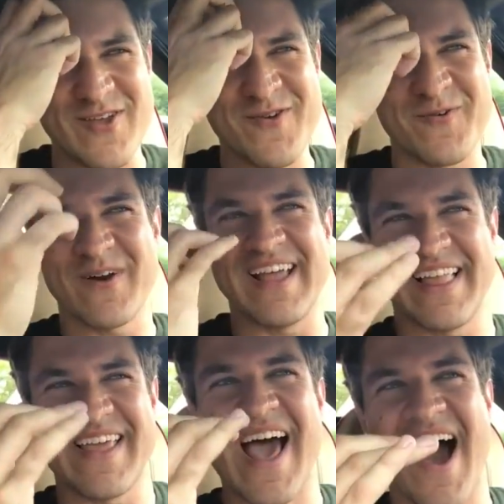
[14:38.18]
So you
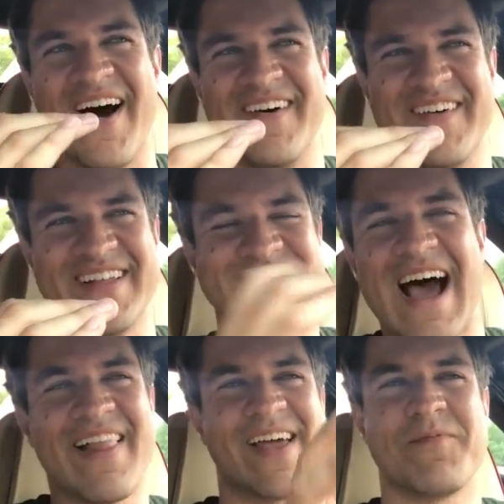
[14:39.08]
really know,
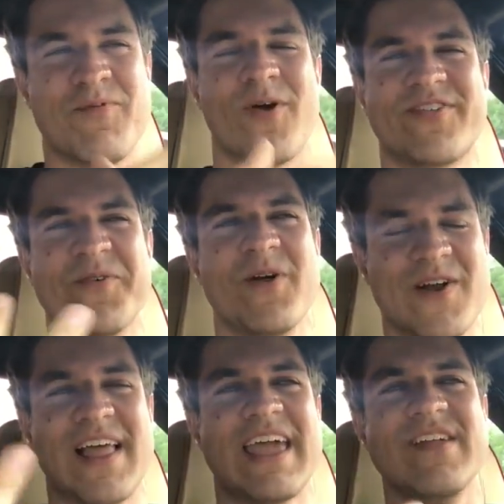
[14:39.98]
it's not like Porsche
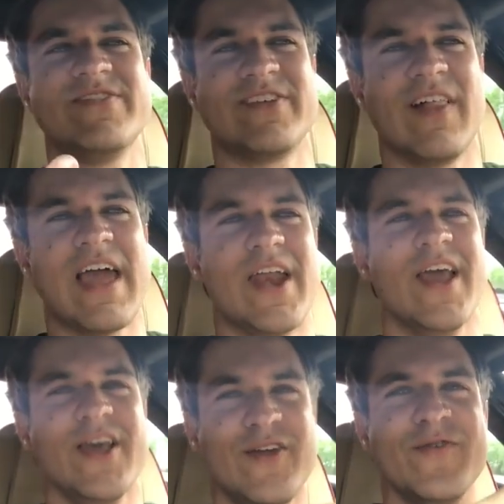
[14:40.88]
where you're like
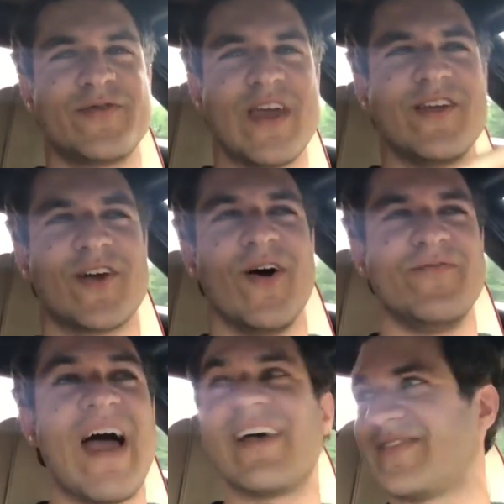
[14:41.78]
insulated. You think you're
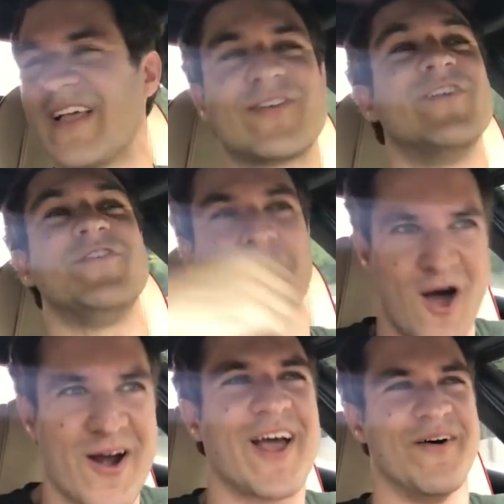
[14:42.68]
going fast, that's because
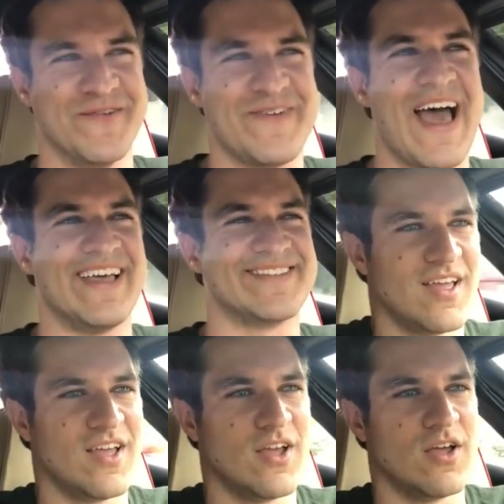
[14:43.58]
you are going fast.